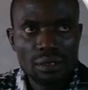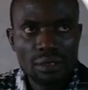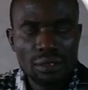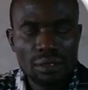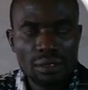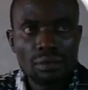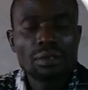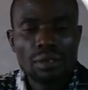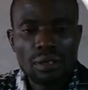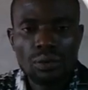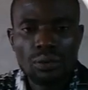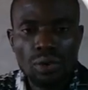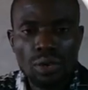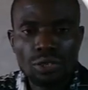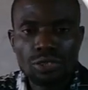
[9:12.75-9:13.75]
equals
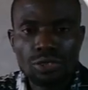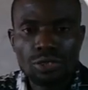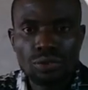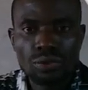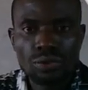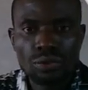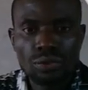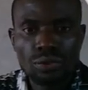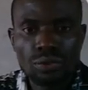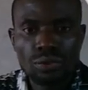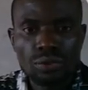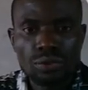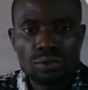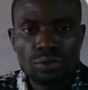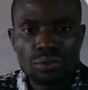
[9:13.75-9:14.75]
to
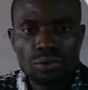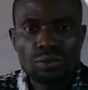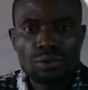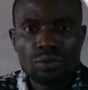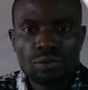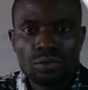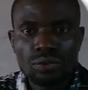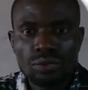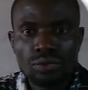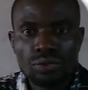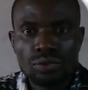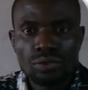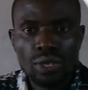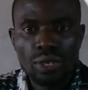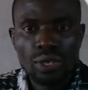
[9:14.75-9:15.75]

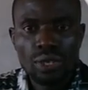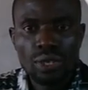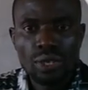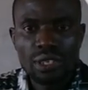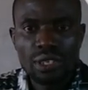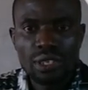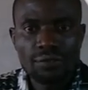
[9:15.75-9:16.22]
24.